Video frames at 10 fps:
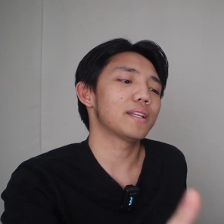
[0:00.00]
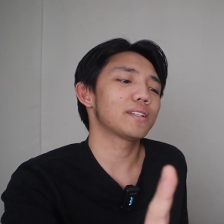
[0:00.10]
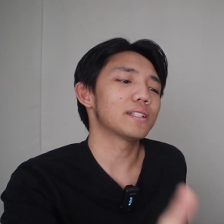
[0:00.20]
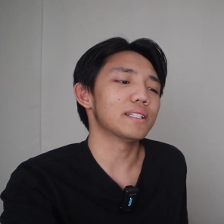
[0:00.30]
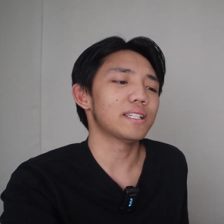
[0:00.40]

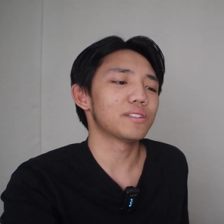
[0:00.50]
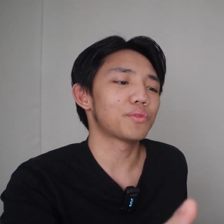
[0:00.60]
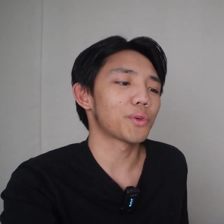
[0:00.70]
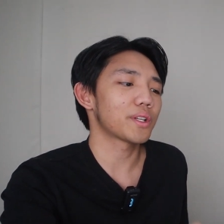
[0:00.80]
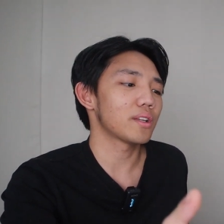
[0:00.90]
and clean
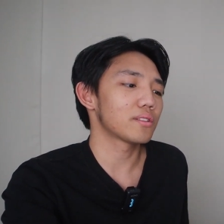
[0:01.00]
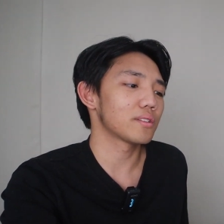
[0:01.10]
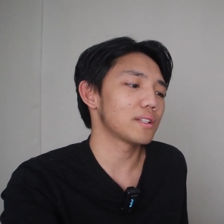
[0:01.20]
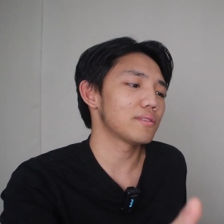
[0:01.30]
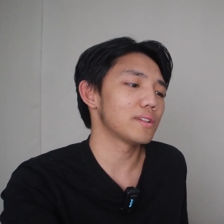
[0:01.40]
4K
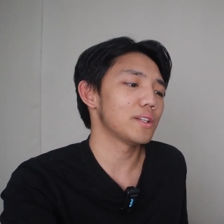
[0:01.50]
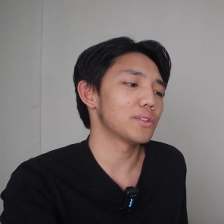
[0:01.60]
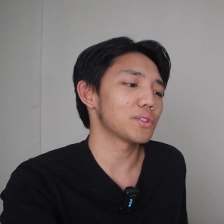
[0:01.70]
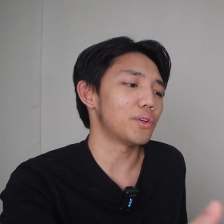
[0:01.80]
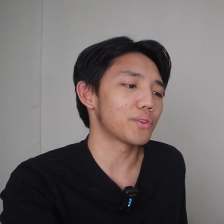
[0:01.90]
30
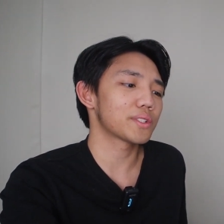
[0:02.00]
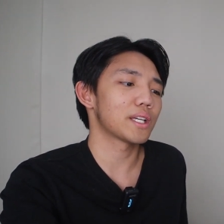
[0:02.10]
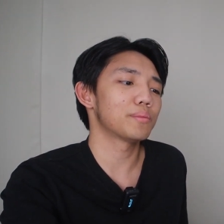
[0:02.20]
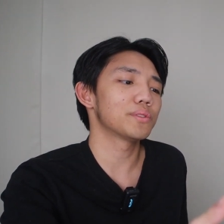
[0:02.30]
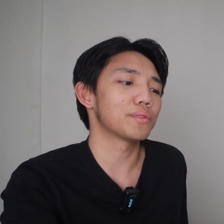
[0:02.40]
videos
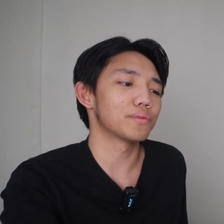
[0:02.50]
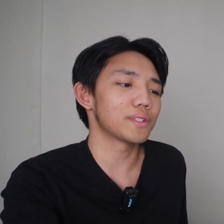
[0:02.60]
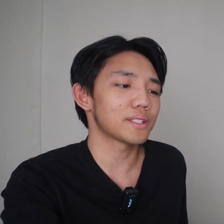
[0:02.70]
oversampled from